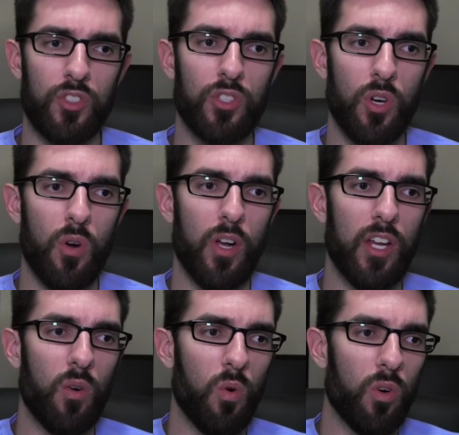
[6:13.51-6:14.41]
so
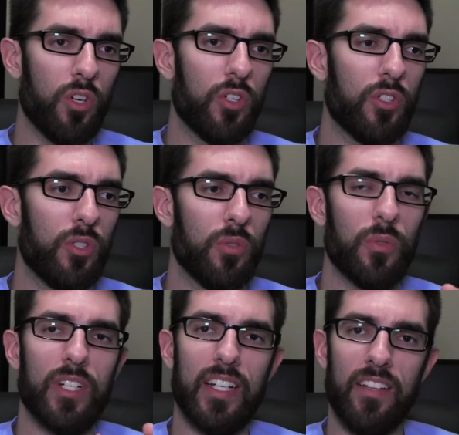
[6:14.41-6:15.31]
in order
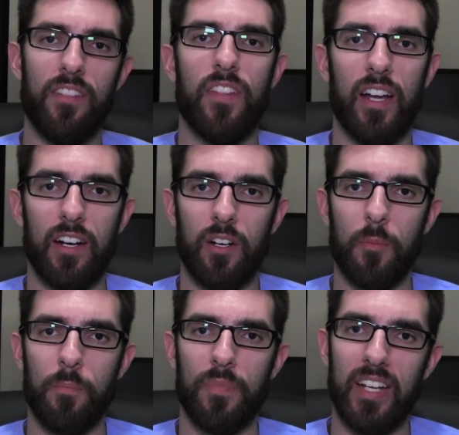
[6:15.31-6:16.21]
to get
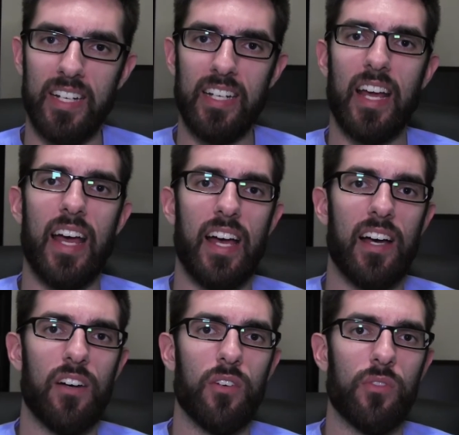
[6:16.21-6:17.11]
there, they need to
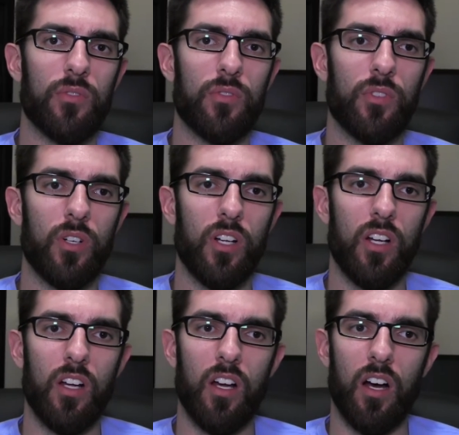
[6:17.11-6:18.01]
have,
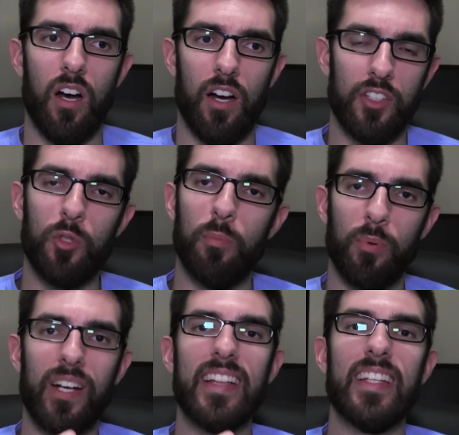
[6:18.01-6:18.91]
uh, to
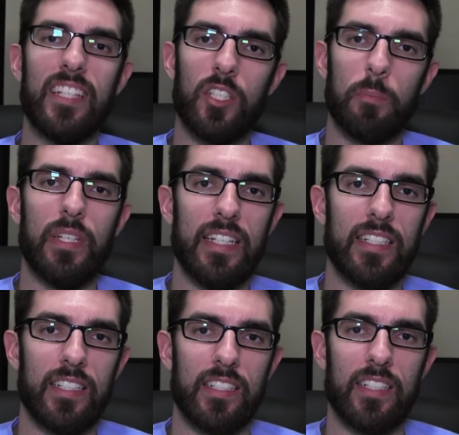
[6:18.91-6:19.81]
bring these
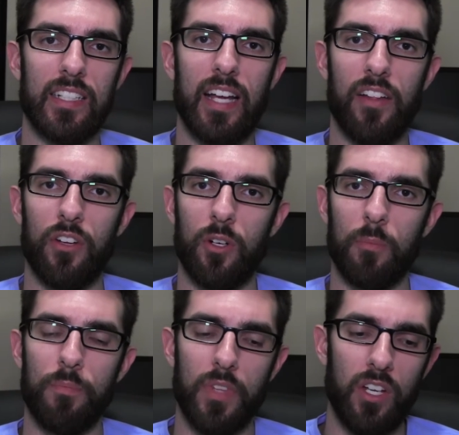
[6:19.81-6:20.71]
pieces
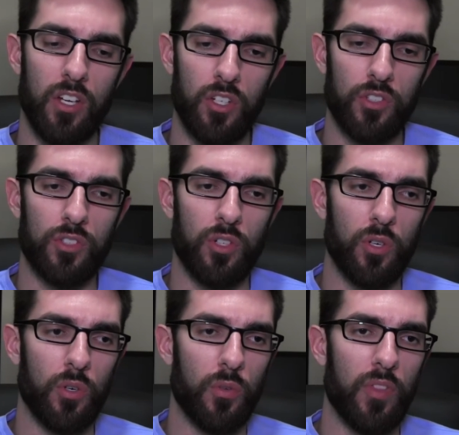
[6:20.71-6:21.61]
together.
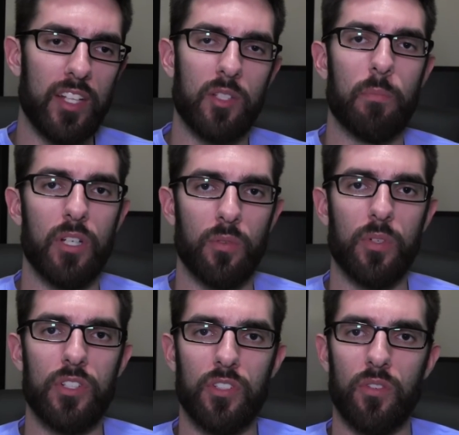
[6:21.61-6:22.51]
So that's a big
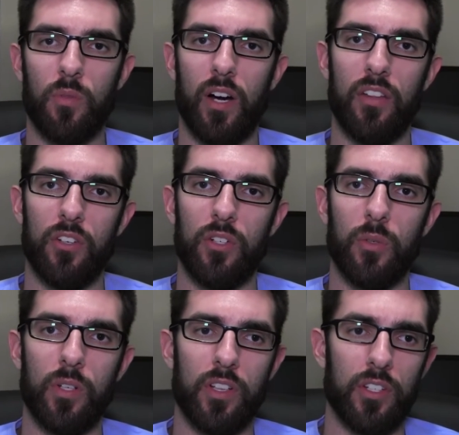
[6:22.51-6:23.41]
reason of why they're
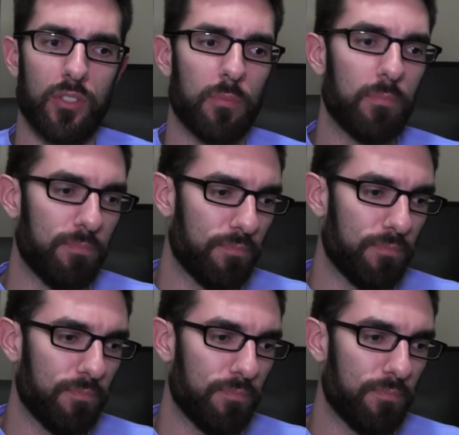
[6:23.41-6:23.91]
doing this.